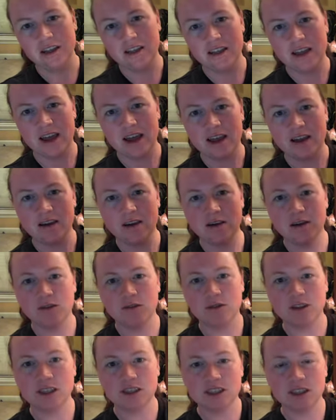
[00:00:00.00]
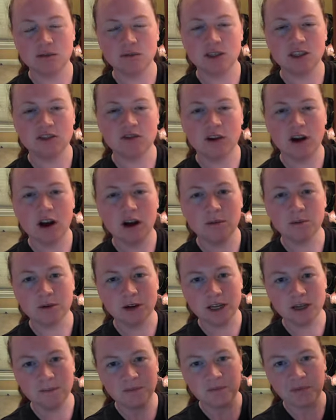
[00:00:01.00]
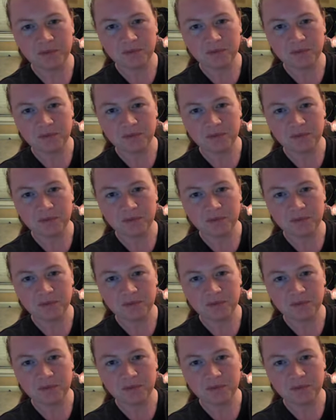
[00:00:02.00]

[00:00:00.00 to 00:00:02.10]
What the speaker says: that of this image of Aubrey.